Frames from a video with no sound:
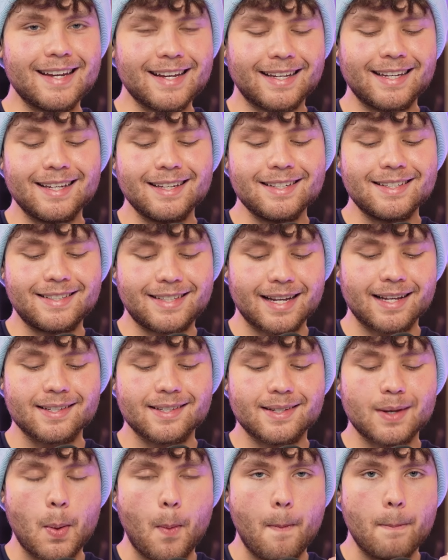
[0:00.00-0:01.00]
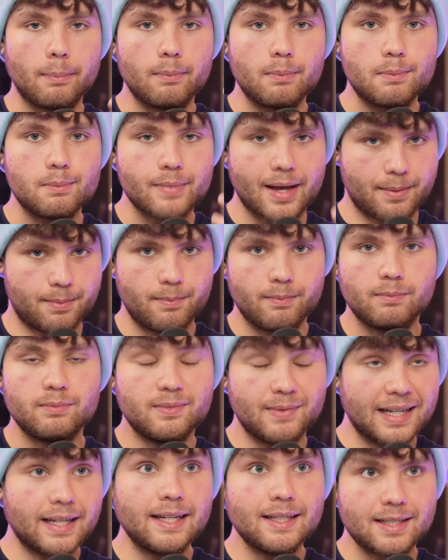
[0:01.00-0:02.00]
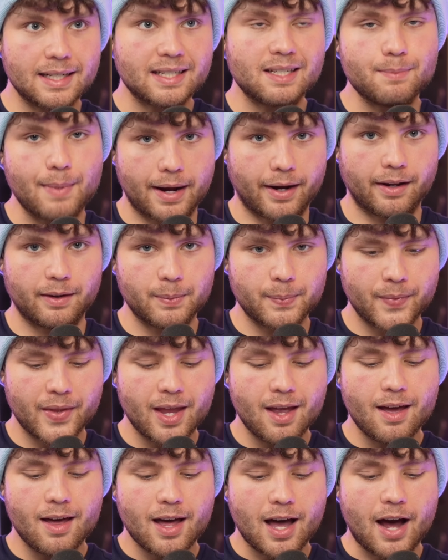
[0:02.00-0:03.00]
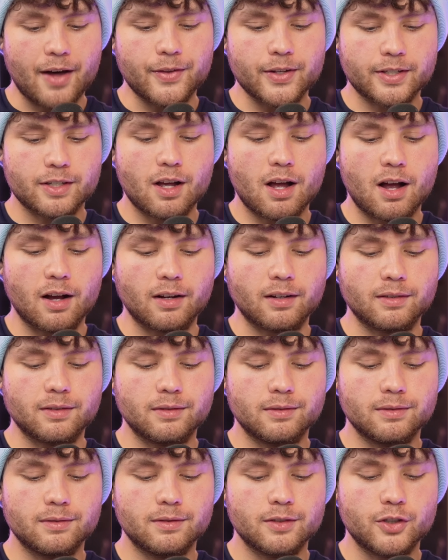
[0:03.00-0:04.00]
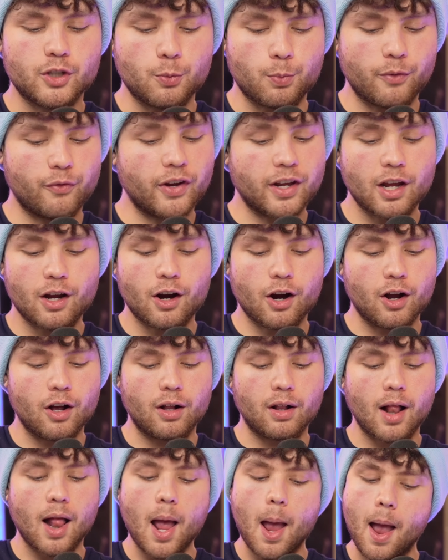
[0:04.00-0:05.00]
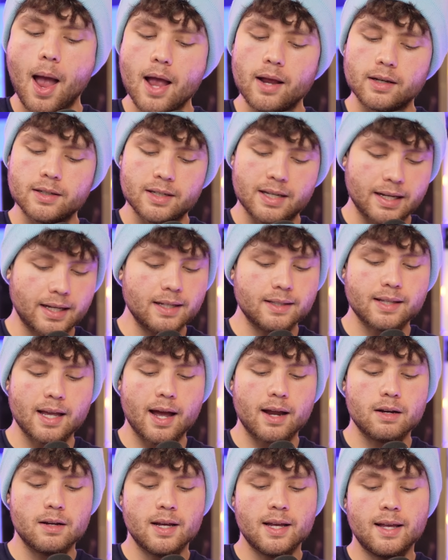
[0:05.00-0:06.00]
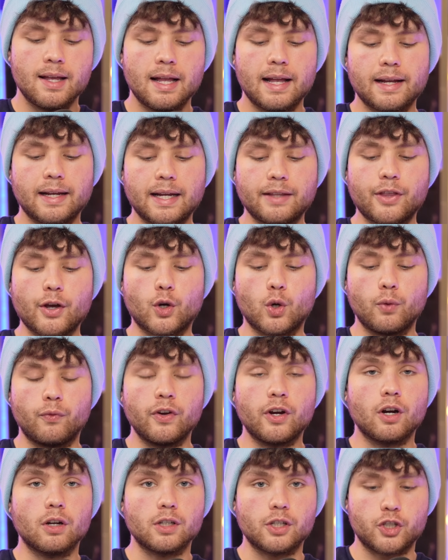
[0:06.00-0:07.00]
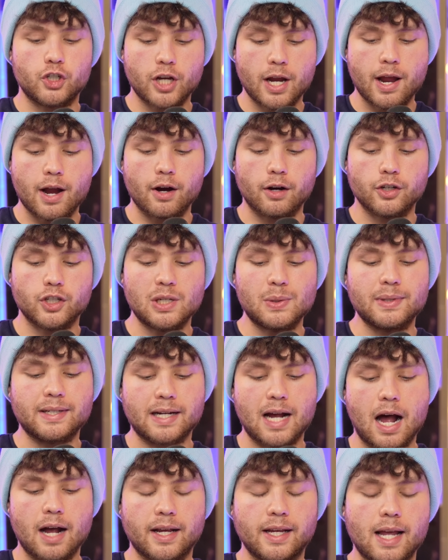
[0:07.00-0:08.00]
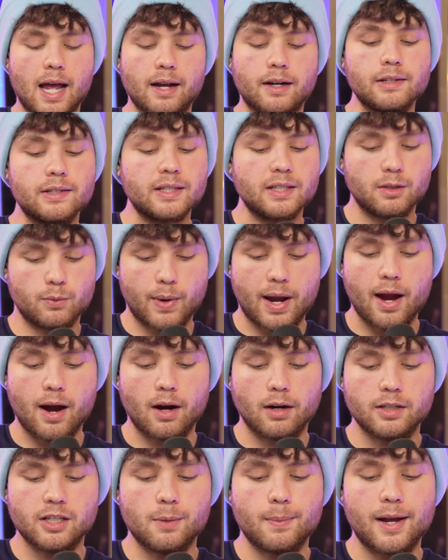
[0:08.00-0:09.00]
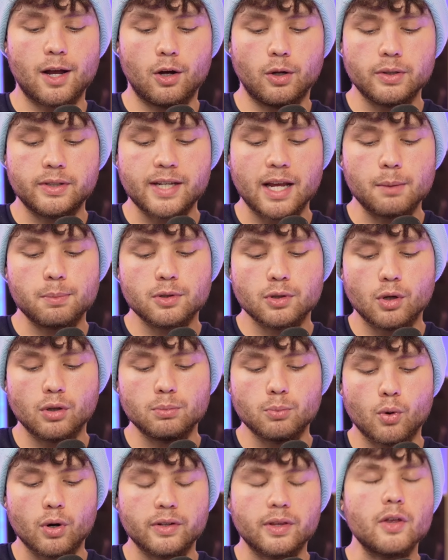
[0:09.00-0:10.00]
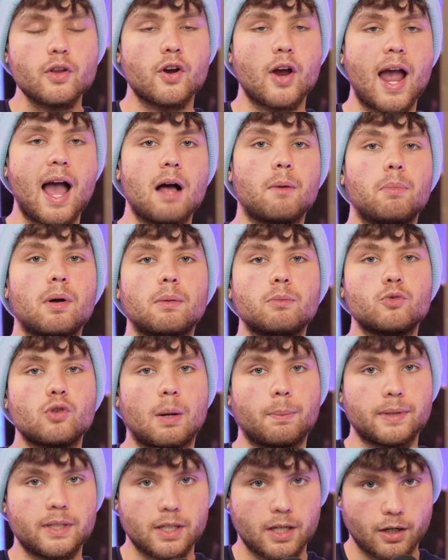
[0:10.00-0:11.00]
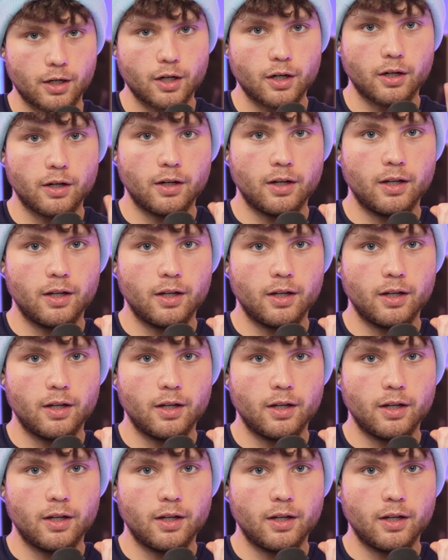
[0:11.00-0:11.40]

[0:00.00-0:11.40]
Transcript: Nicki dissed me- Nicki dissed Megan. On the song Super Freaky Girl, Nicki said, Get that goofy girl a chair. She was cocky, I could swear. Till my old tape sold more than your album, drop a tear.